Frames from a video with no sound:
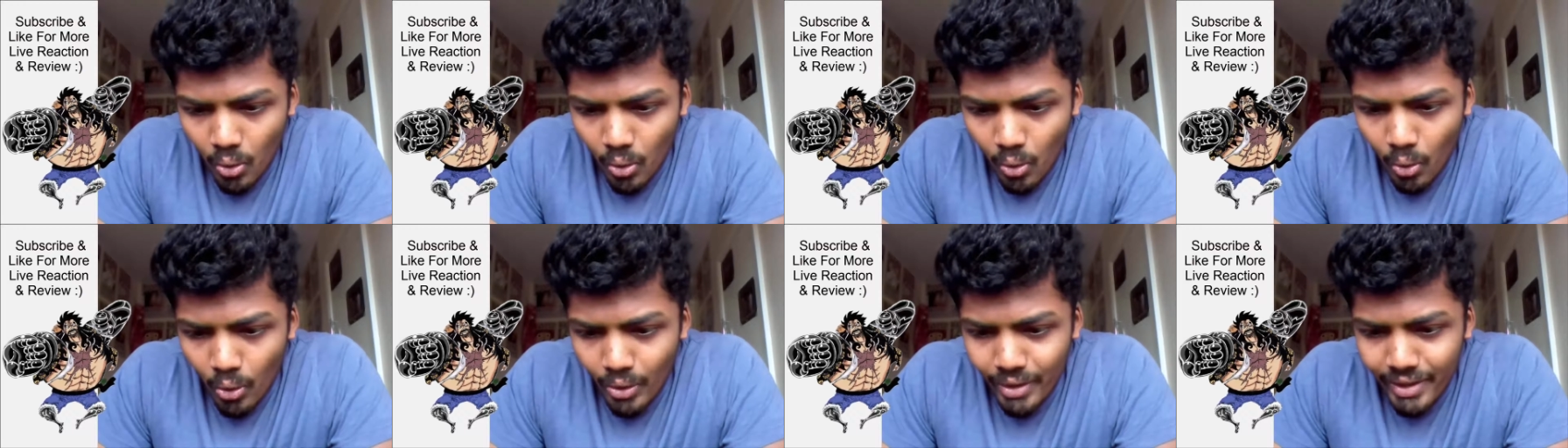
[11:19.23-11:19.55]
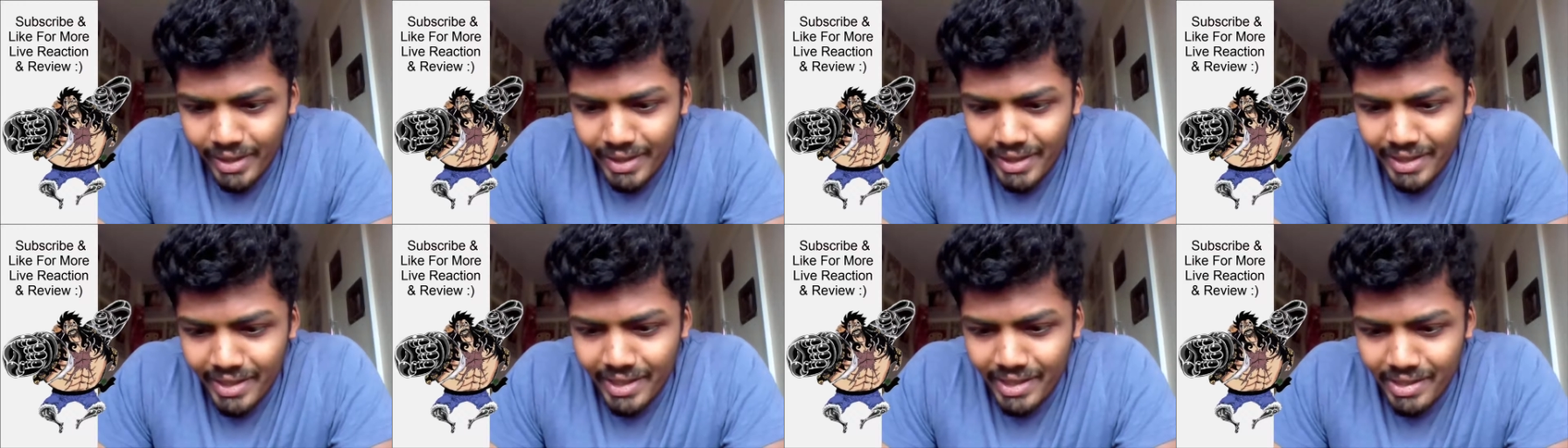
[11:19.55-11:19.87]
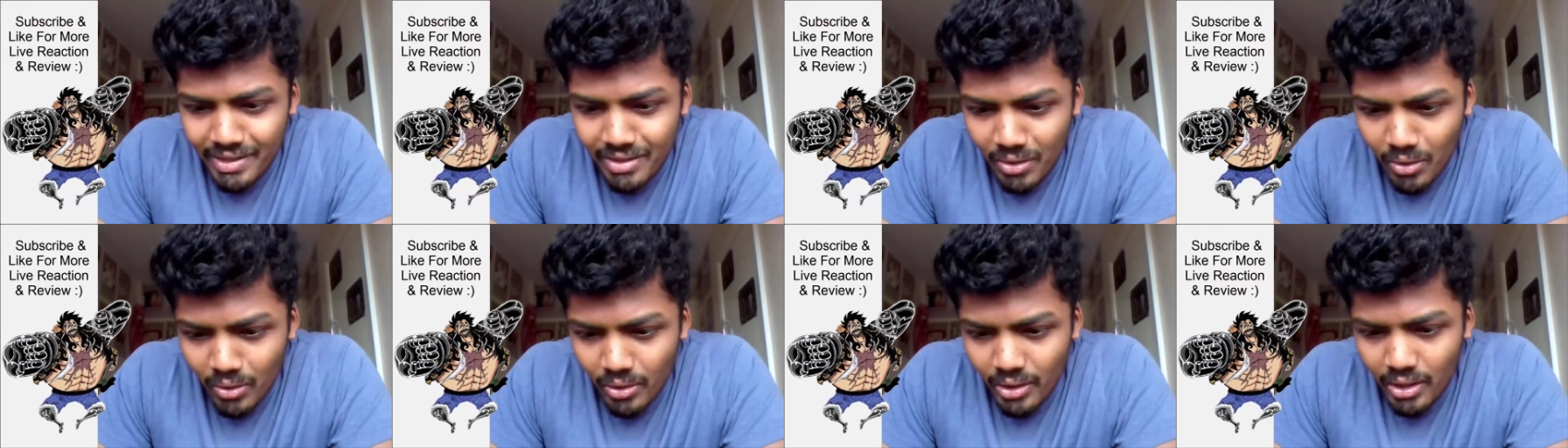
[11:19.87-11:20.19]
Oh,
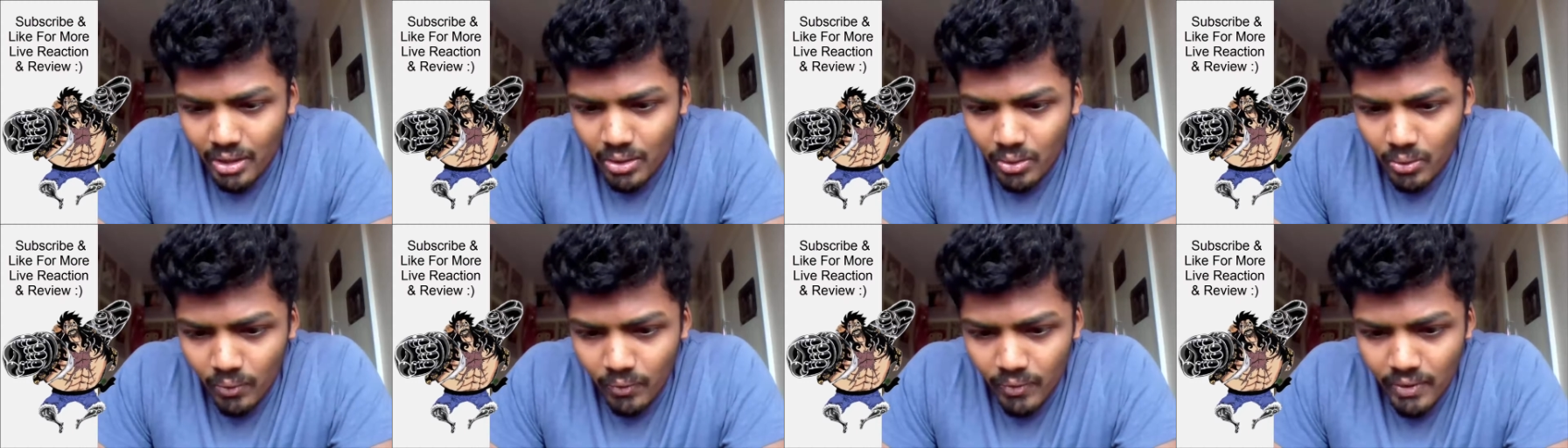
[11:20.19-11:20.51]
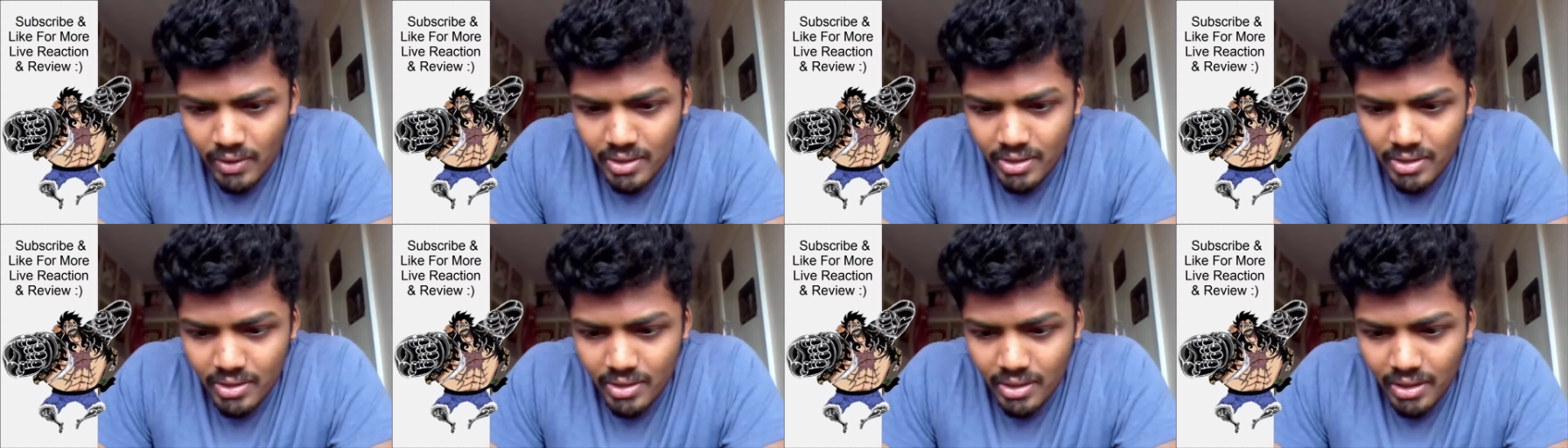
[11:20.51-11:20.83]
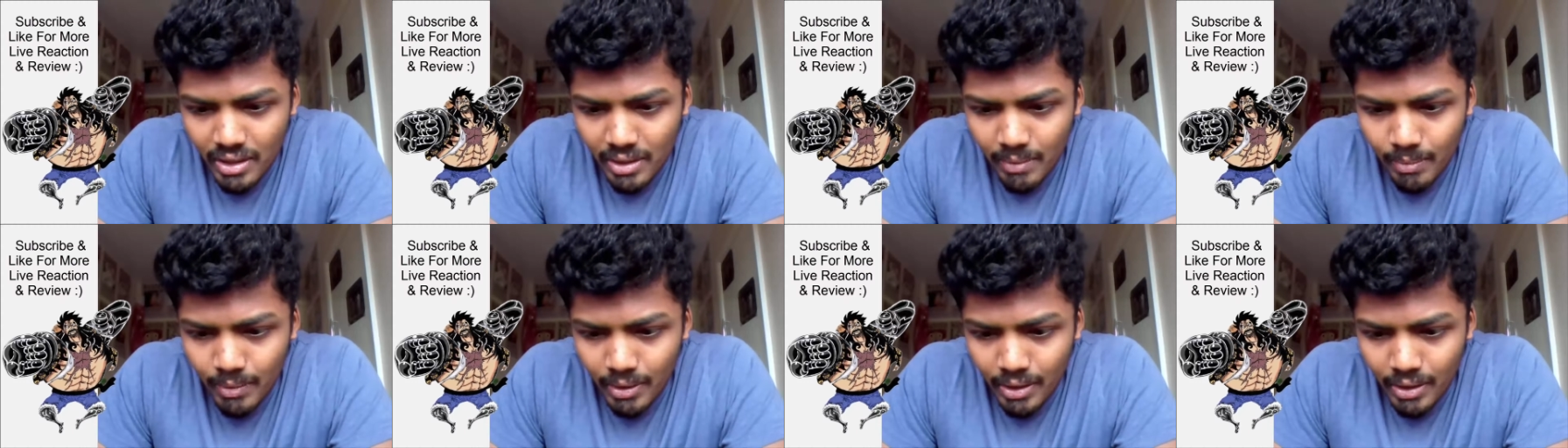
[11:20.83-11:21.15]
idiots okay luffy is
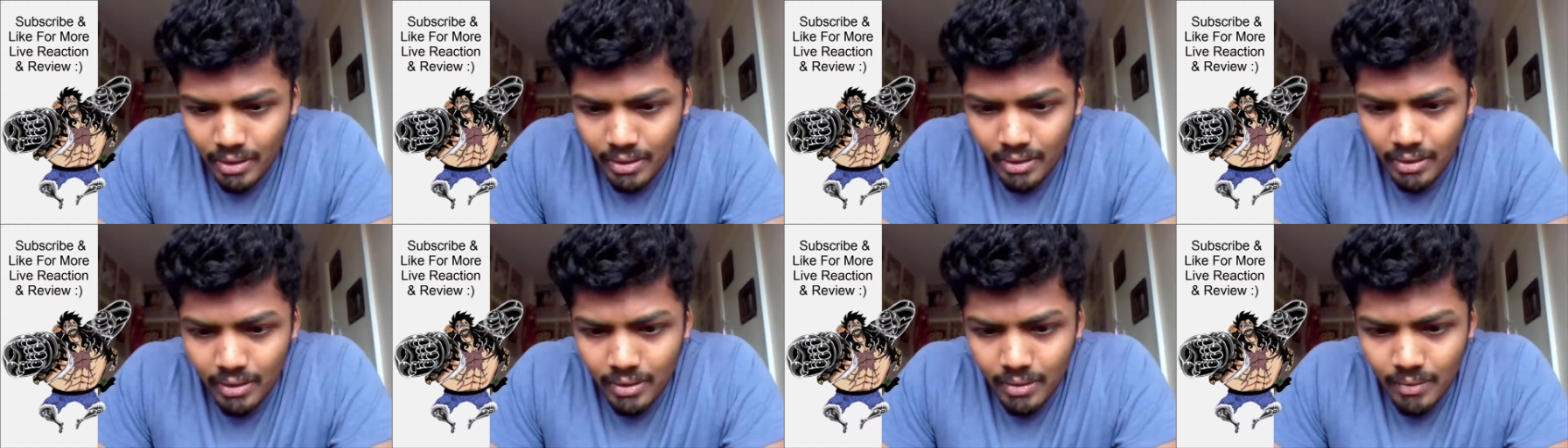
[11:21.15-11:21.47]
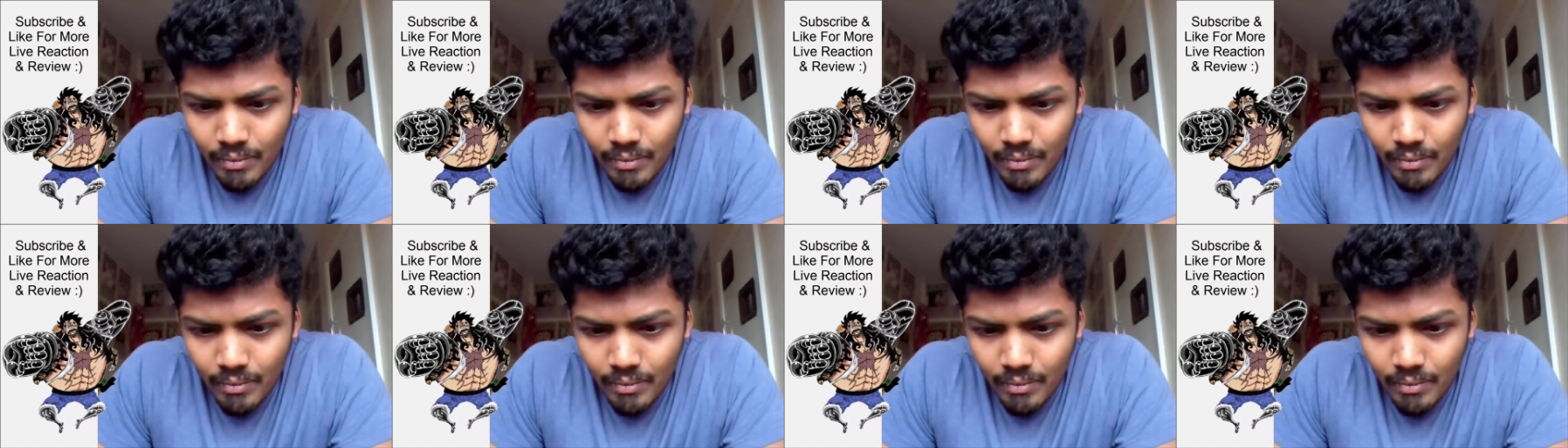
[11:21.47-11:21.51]
sleeping